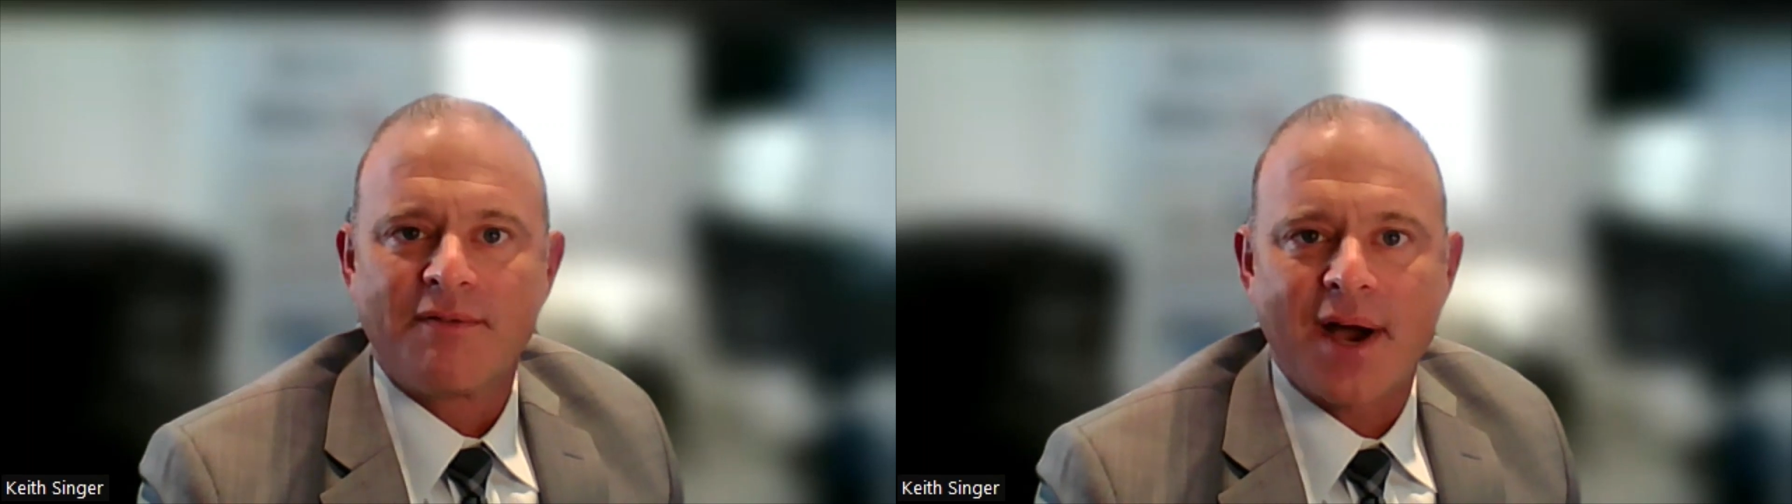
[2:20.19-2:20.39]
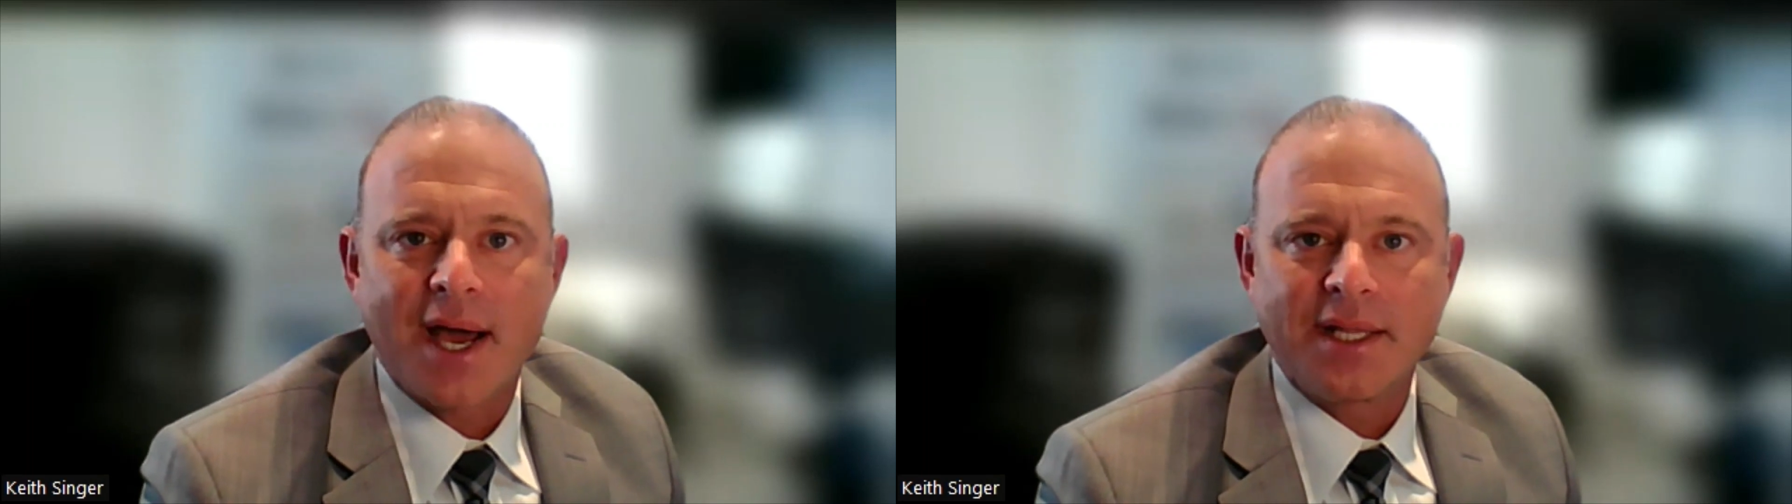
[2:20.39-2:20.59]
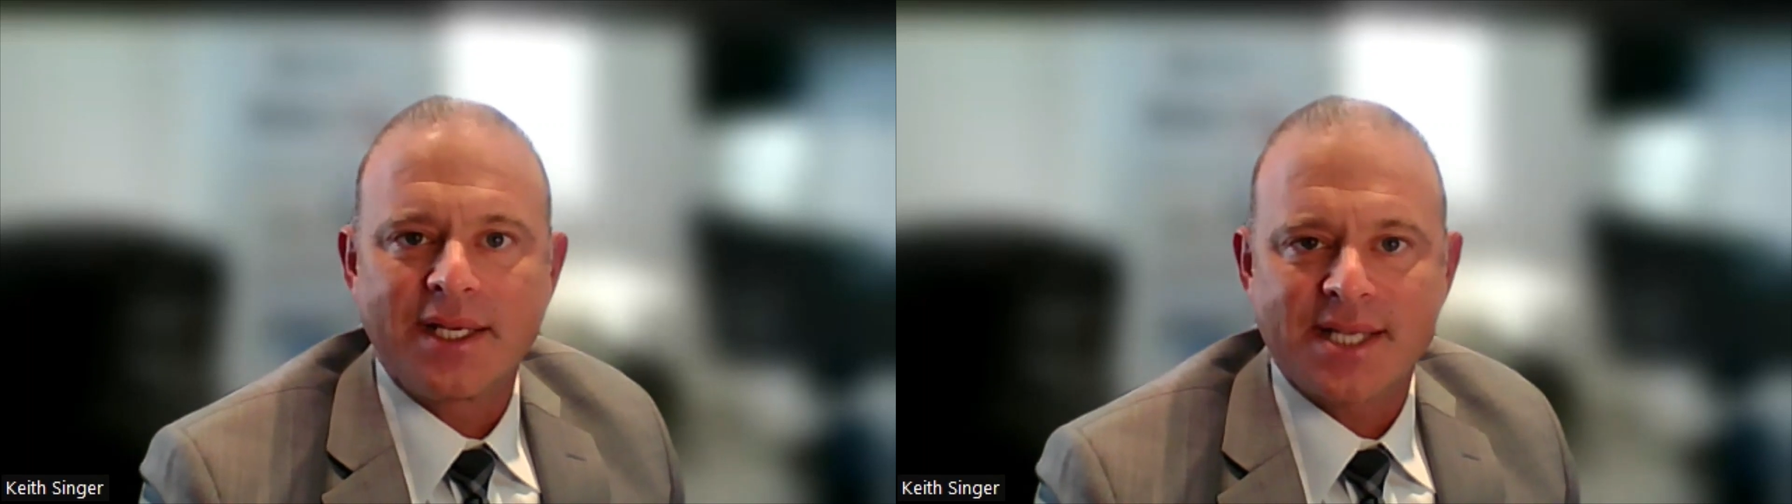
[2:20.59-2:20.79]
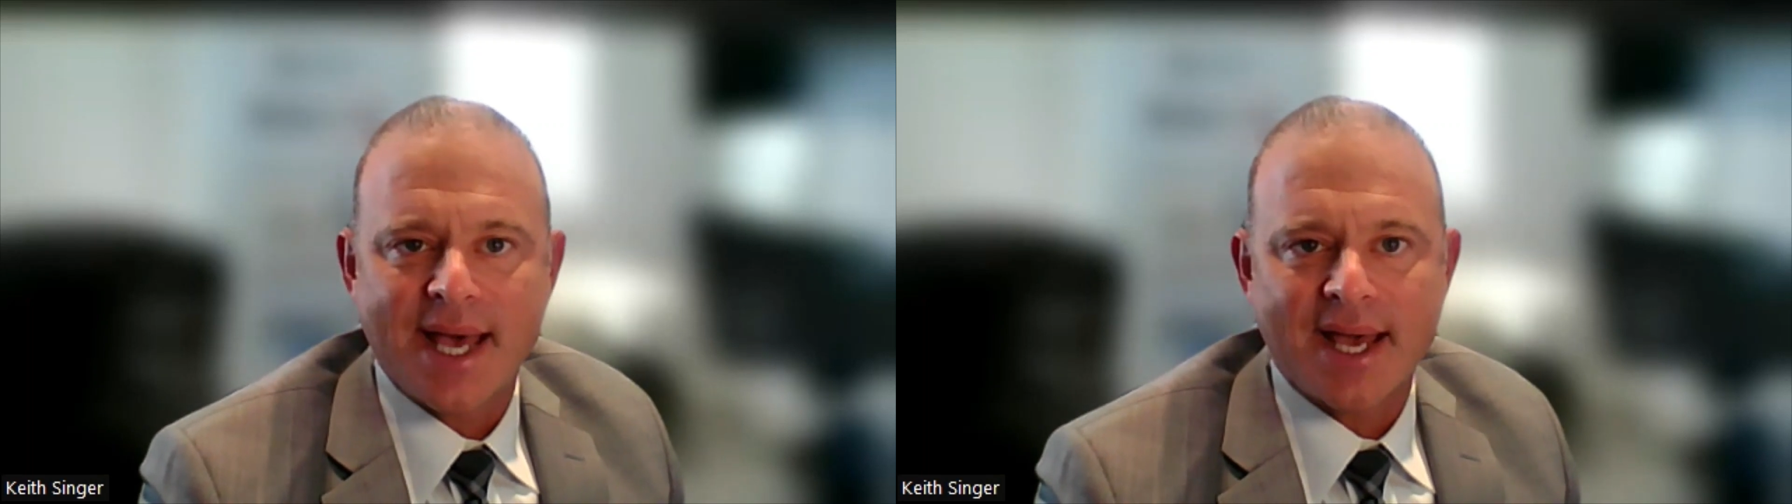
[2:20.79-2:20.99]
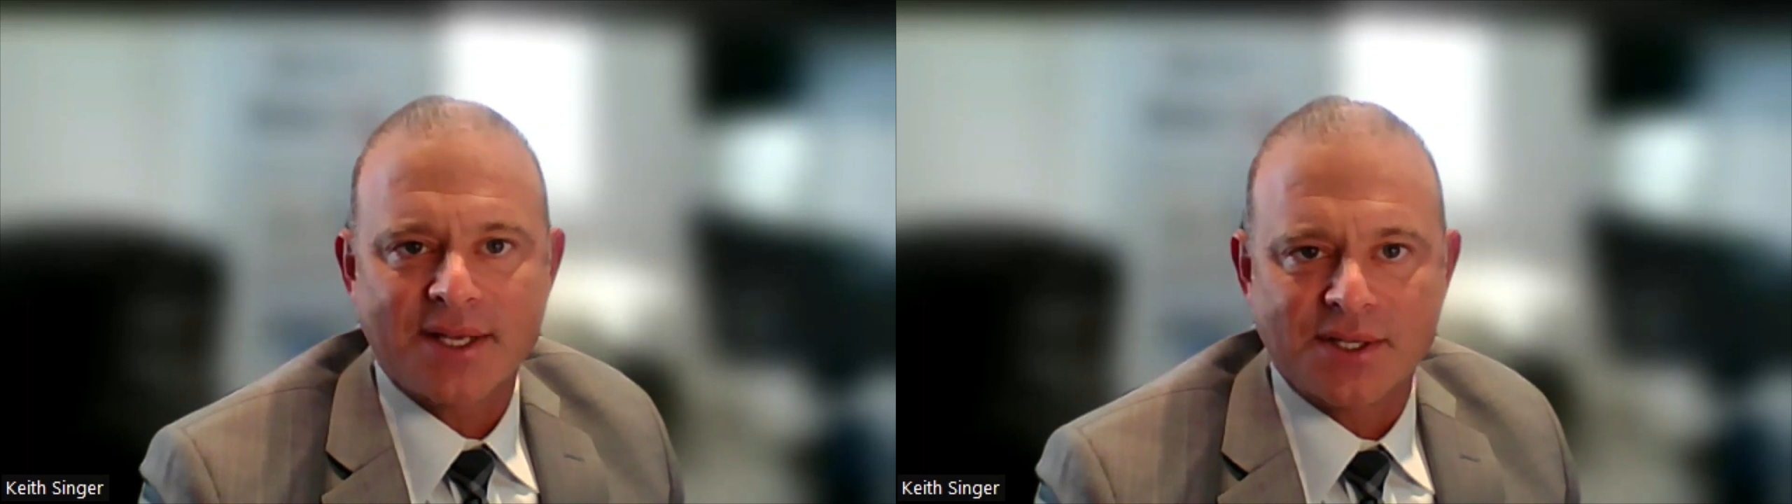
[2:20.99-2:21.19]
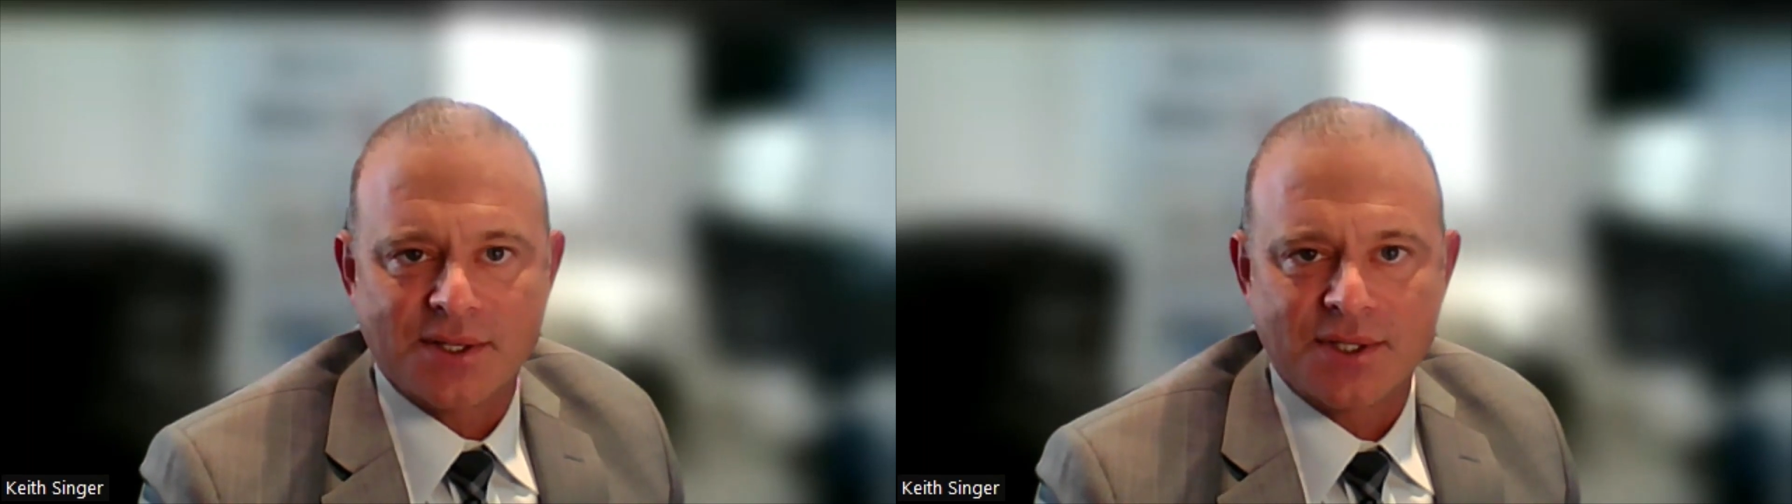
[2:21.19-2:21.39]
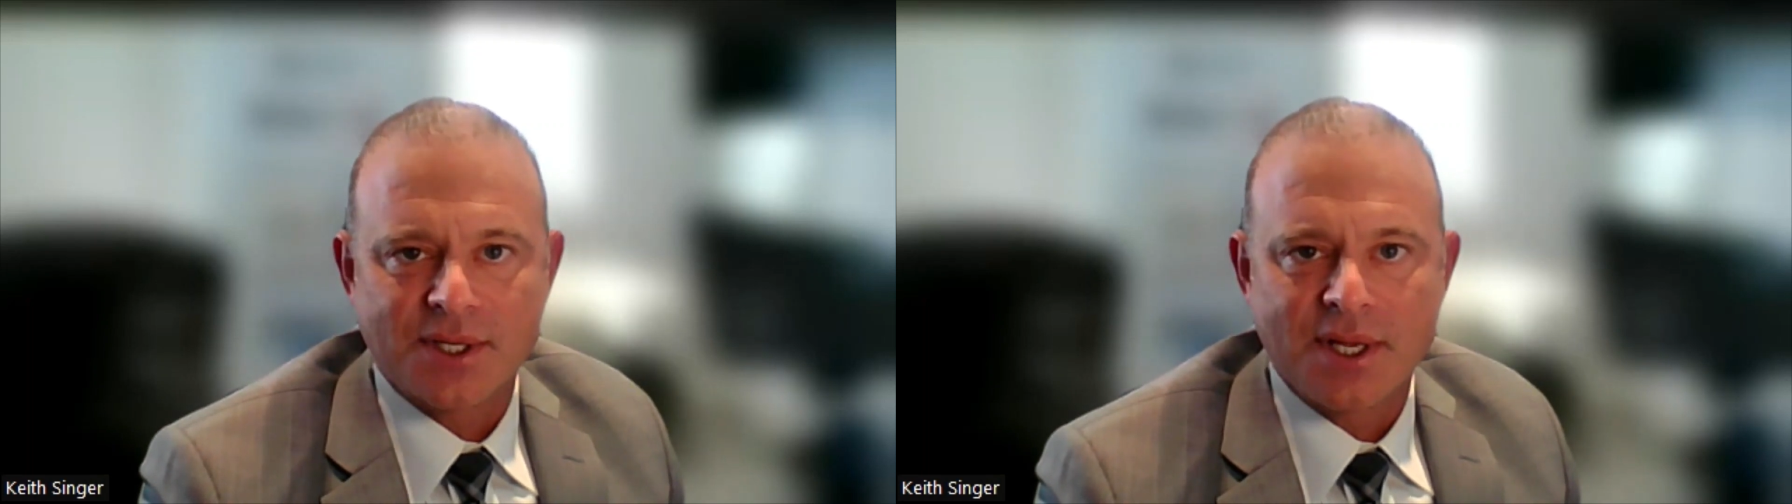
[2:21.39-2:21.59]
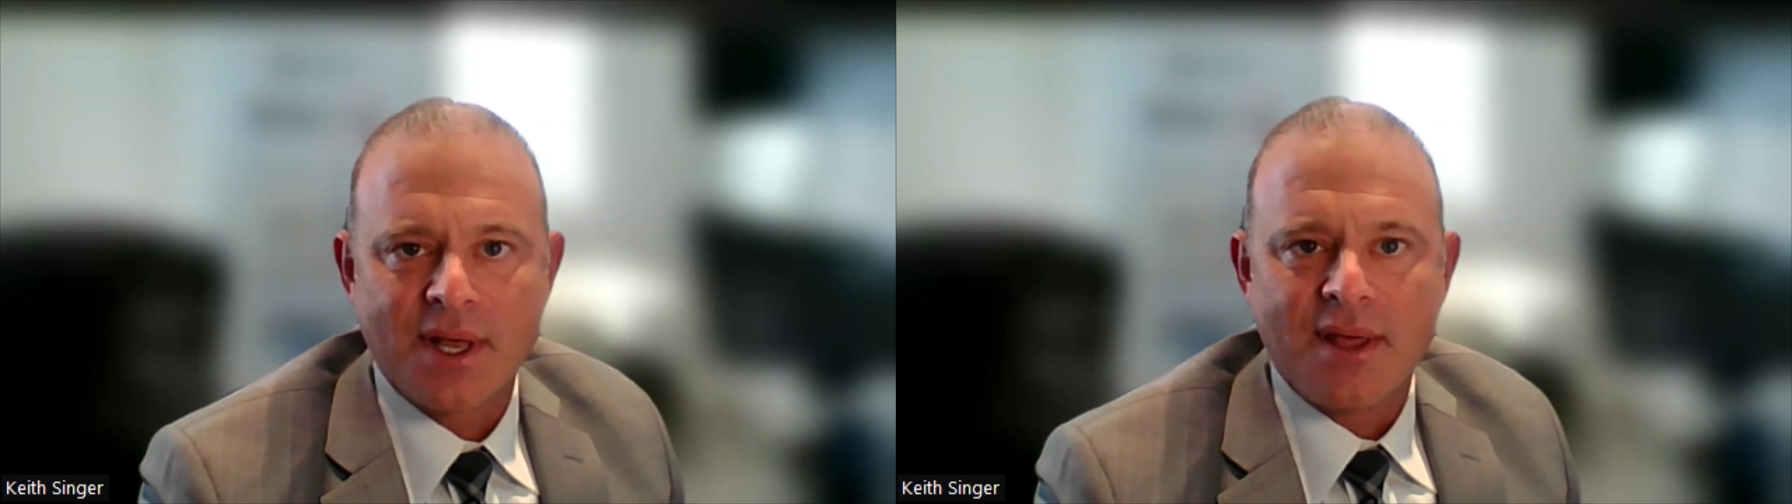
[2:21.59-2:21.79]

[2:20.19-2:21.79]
Finally, taxes.